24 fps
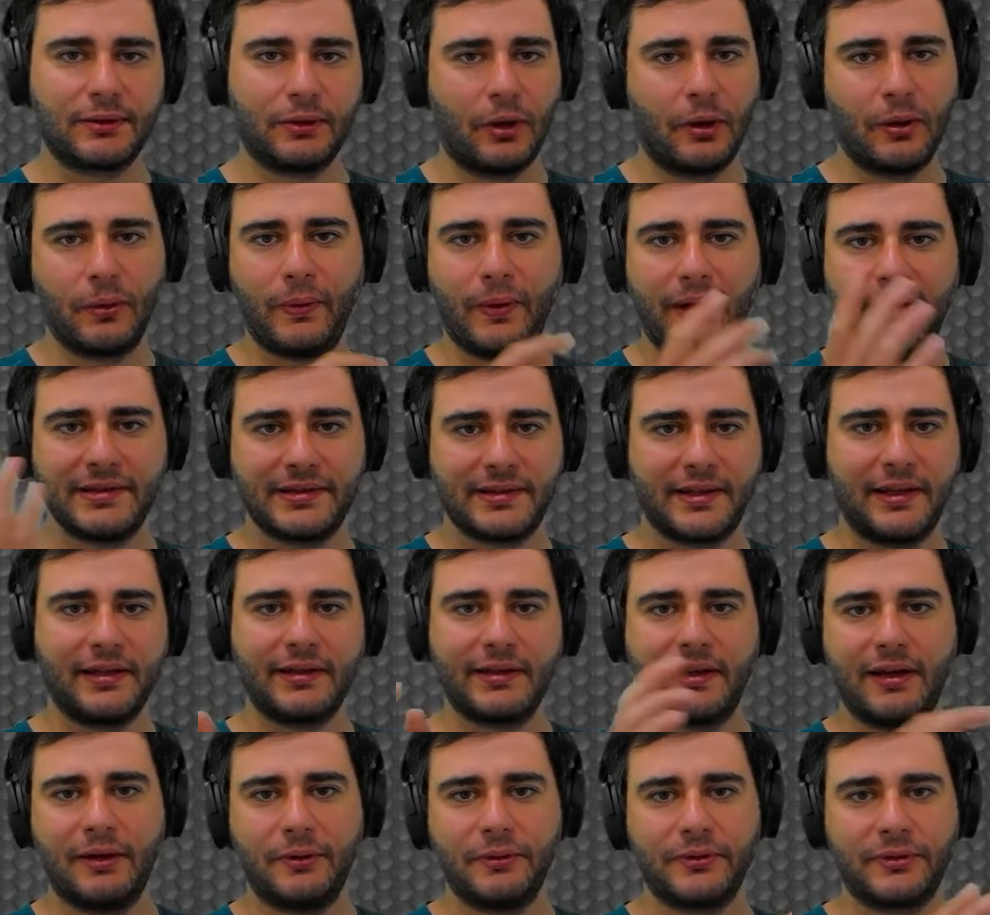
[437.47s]
clockwise and
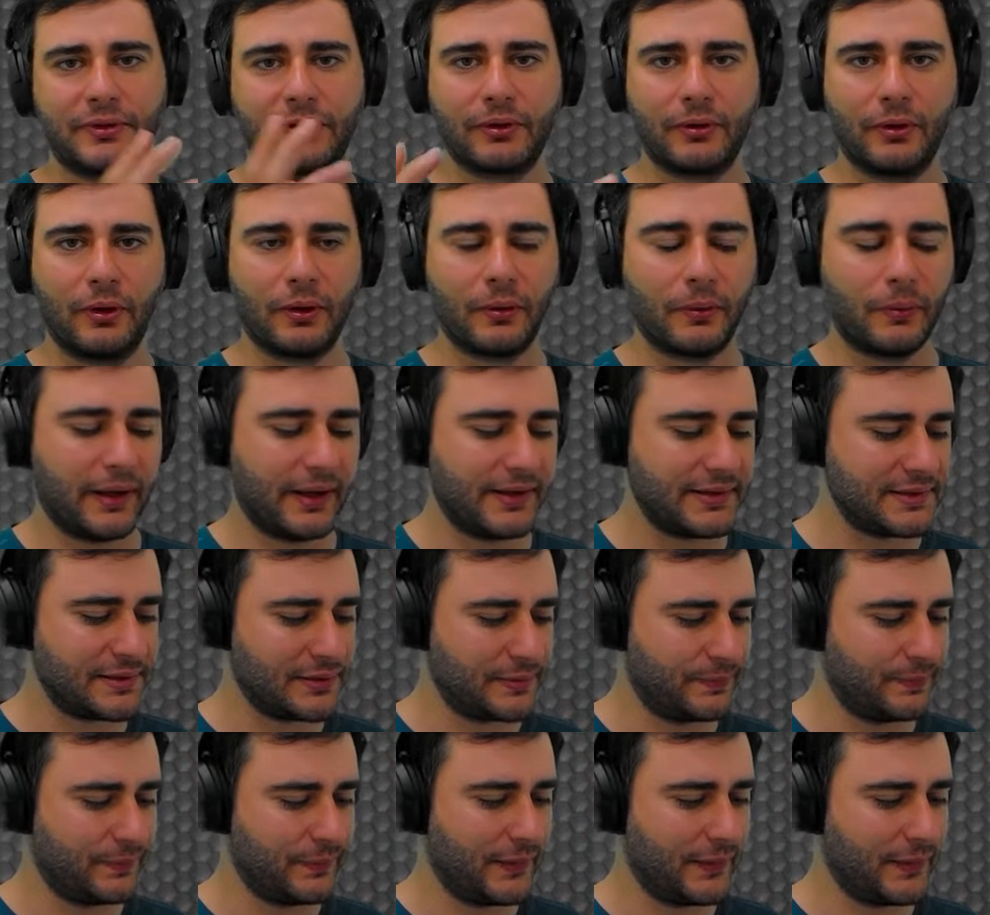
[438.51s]
counterclockwise.